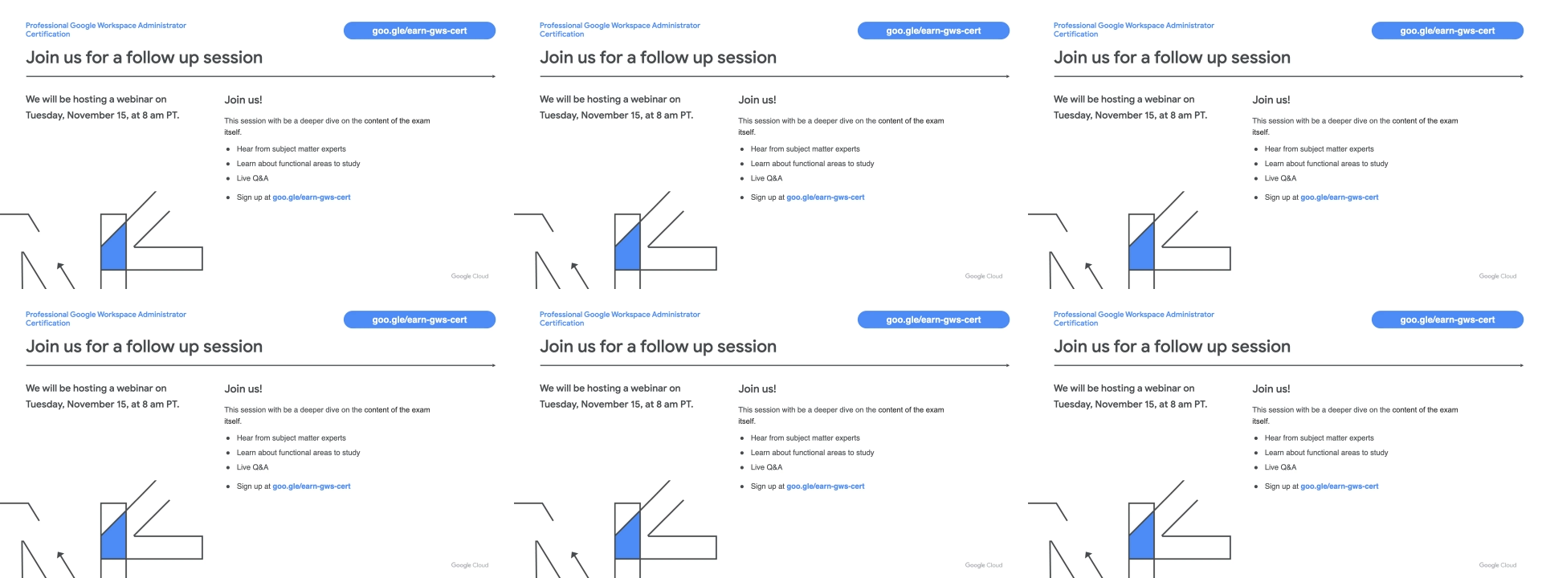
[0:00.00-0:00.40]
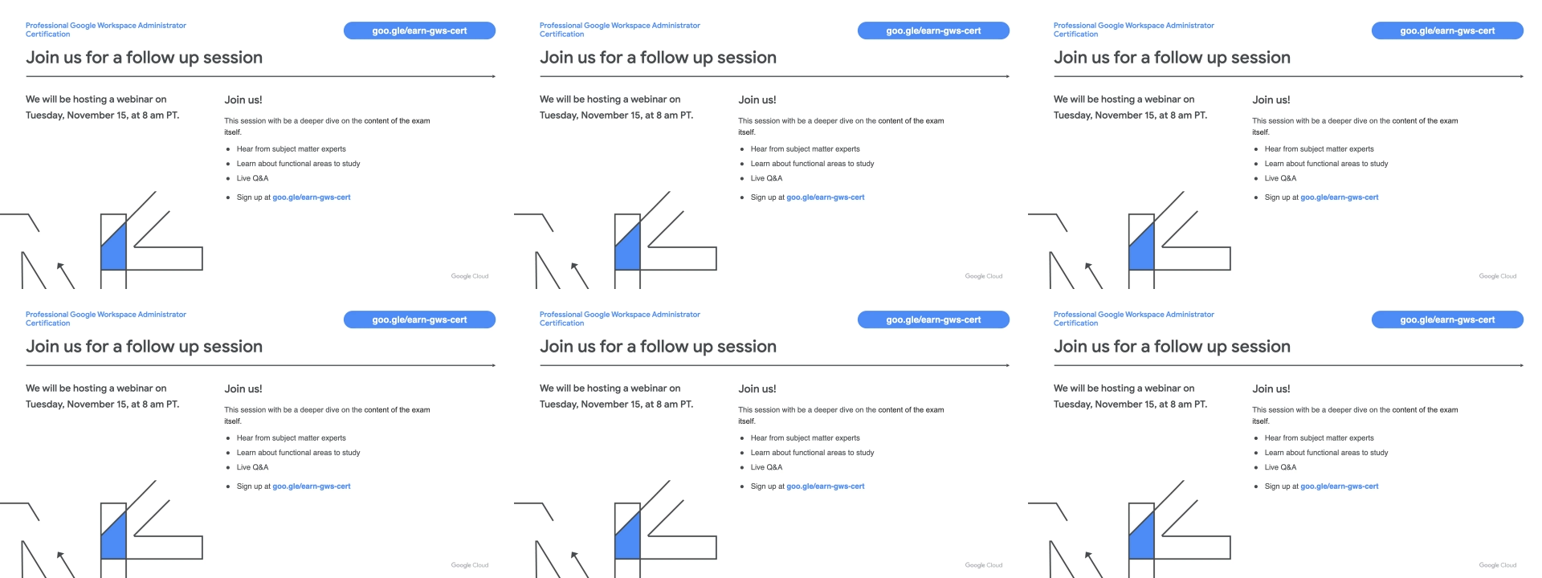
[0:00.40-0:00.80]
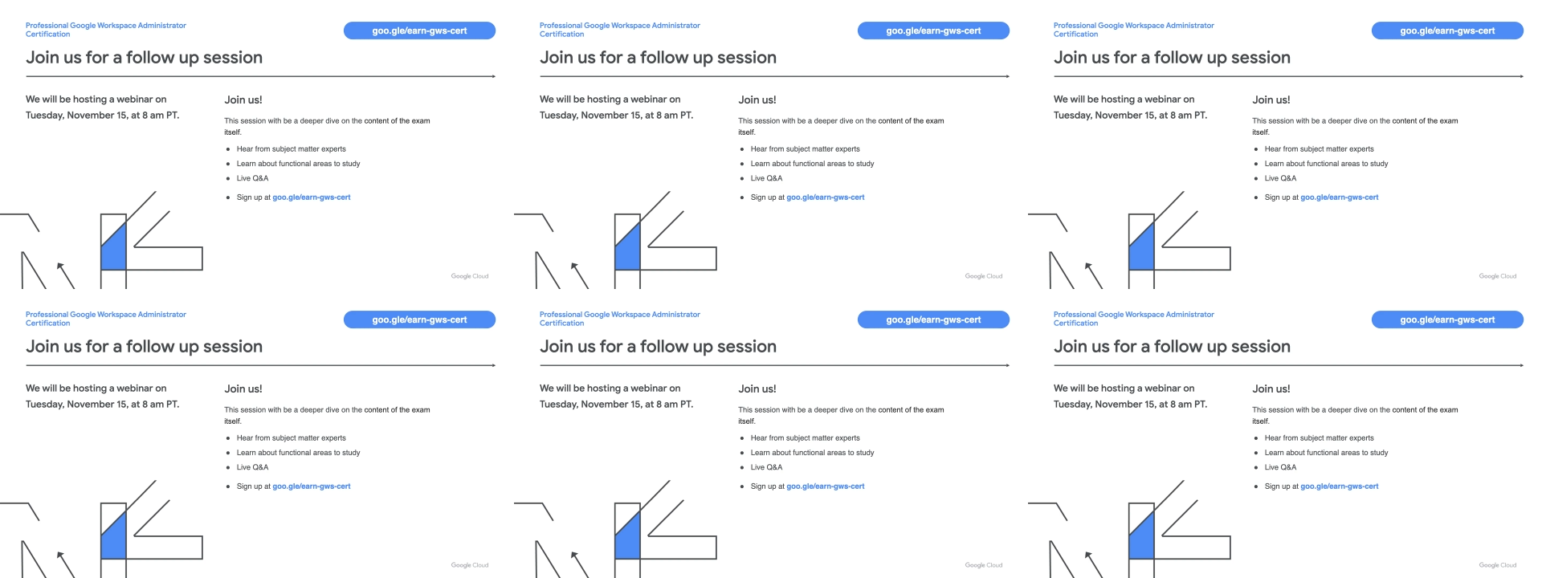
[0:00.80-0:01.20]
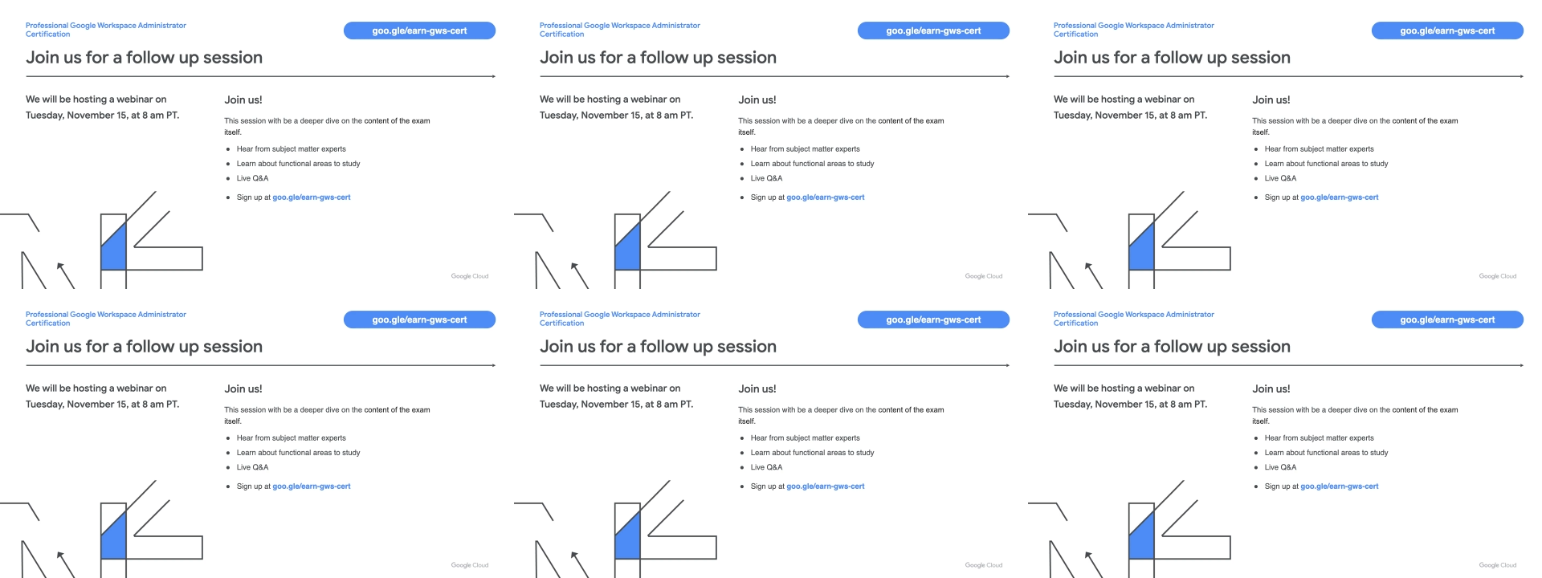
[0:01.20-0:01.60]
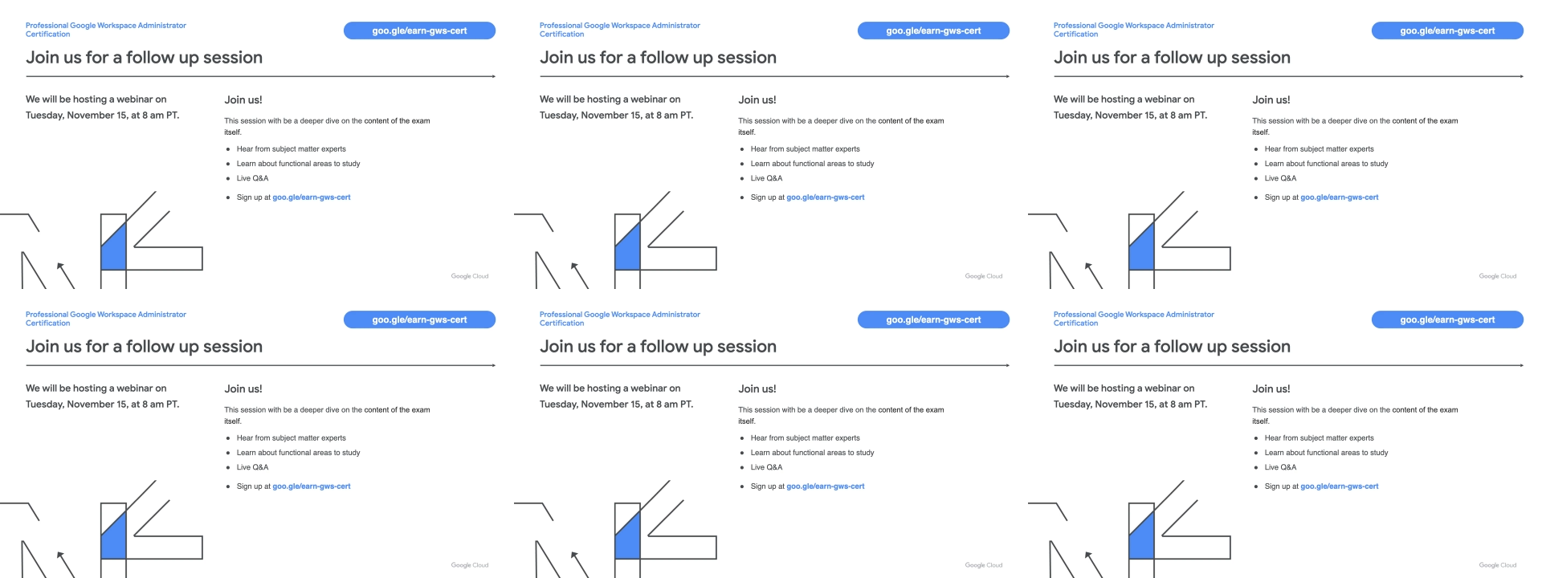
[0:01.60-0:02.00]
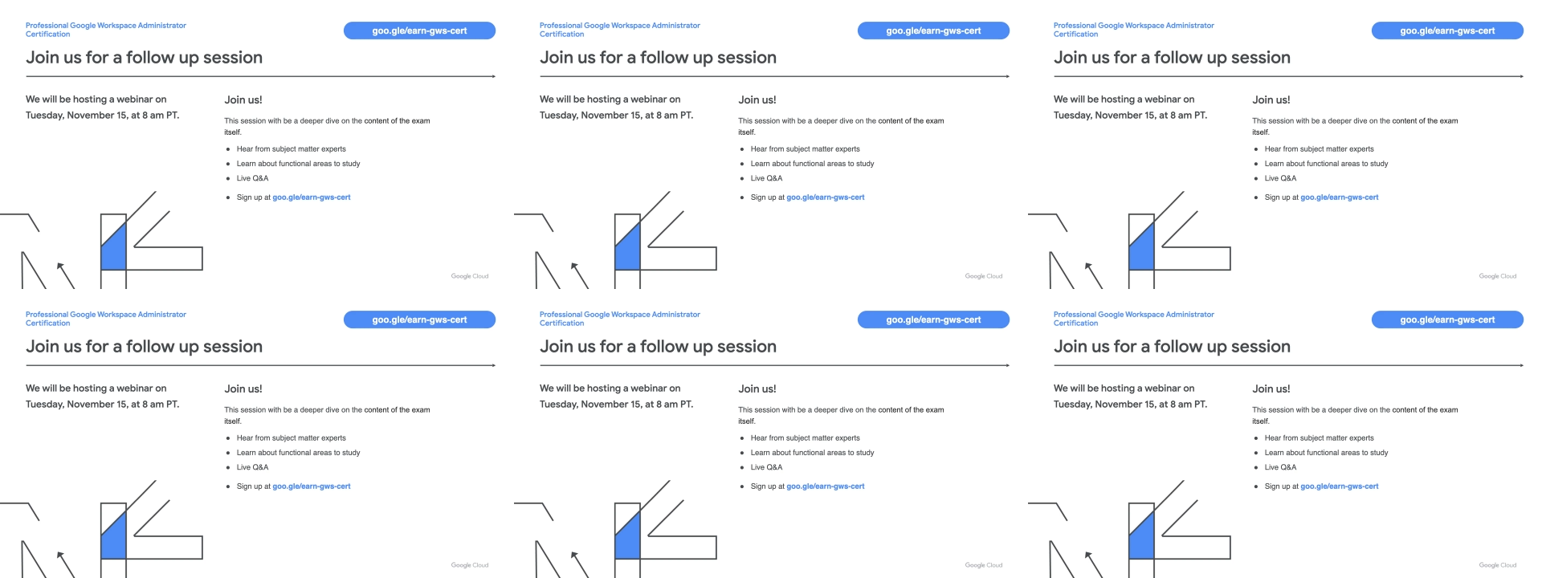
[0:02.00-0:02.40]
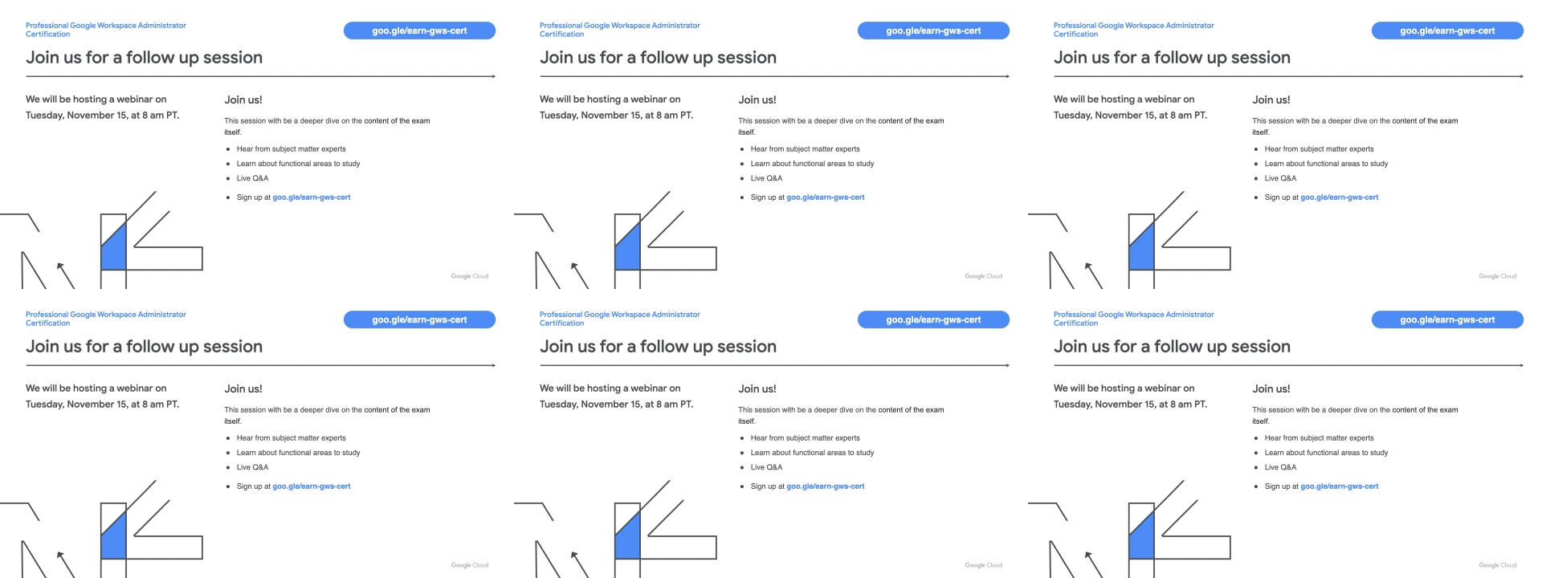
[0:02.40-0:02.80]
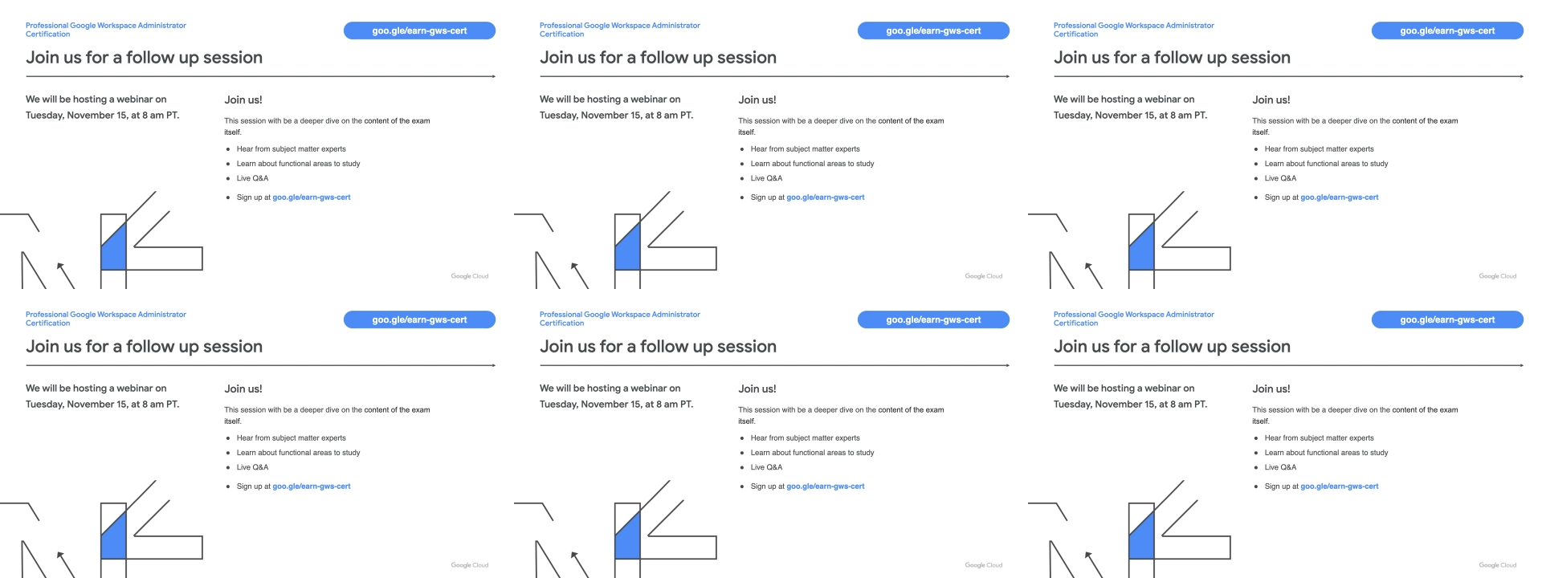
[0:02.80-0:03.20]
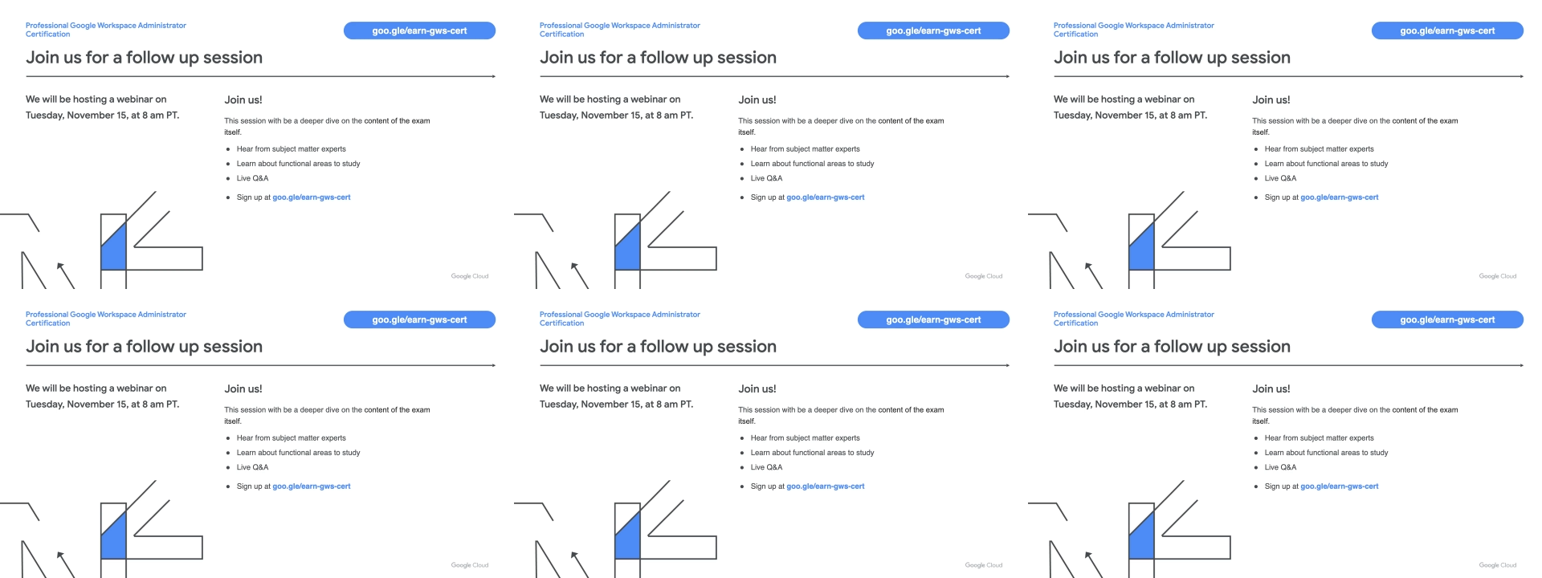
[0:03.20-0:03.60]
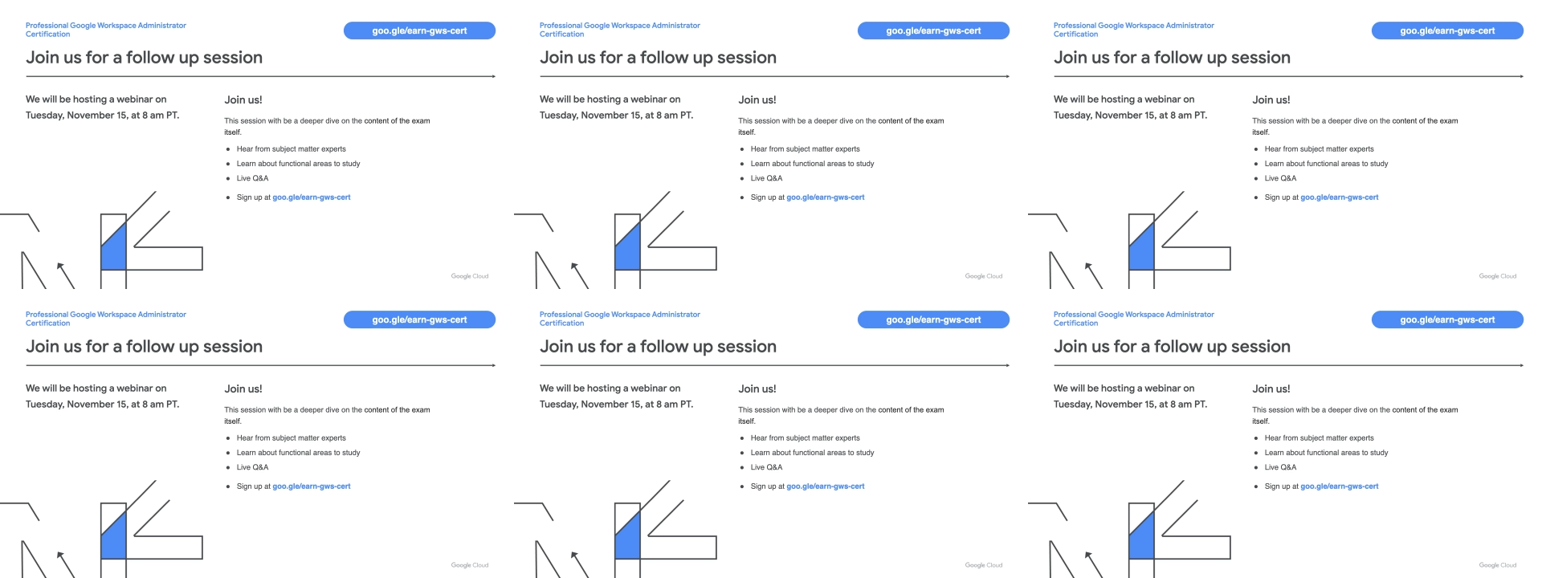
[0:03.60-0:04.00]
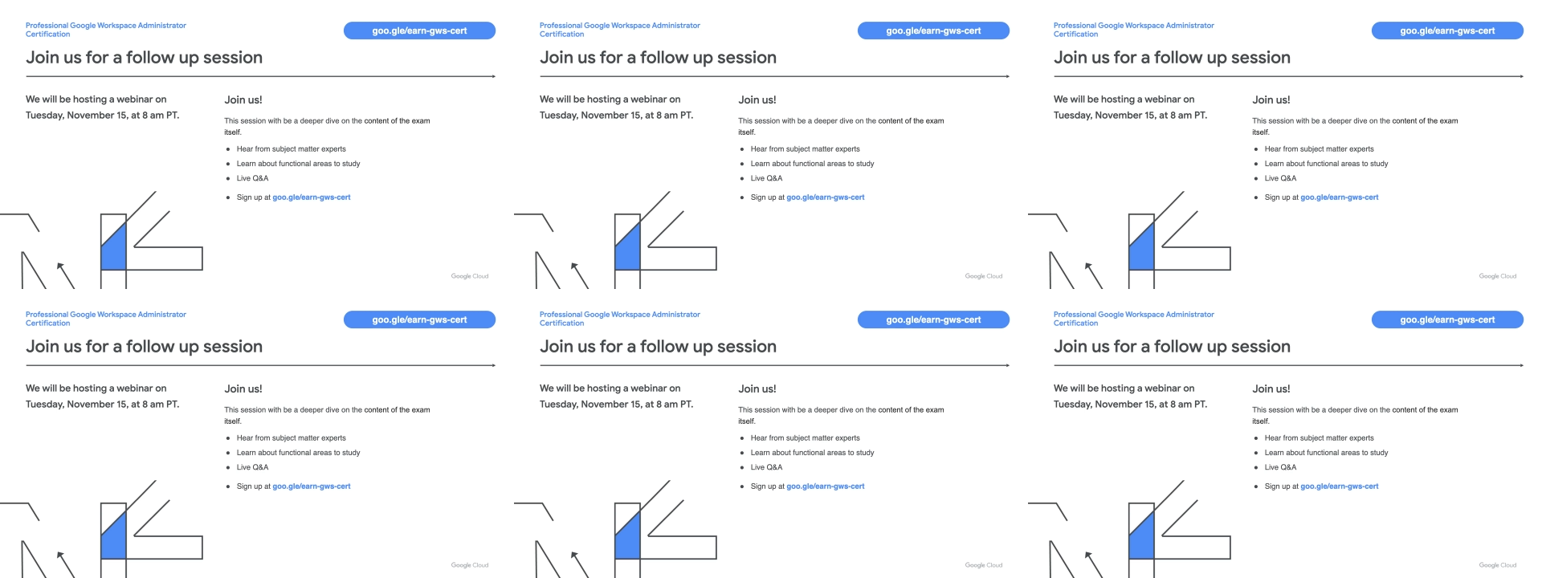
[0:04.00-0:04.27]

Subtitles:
(no speaker visible)